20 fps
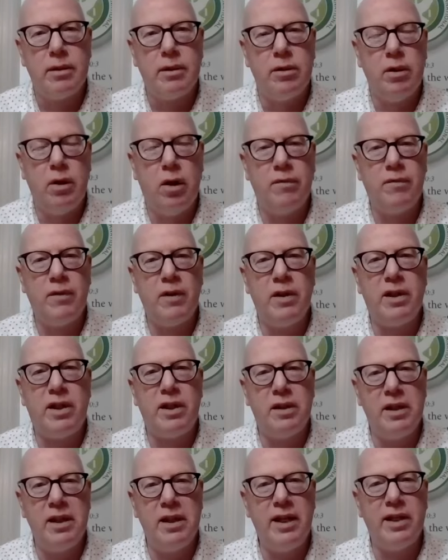who hopefully
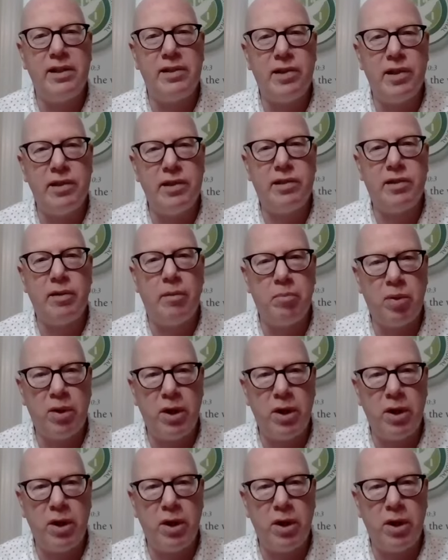can lead us in some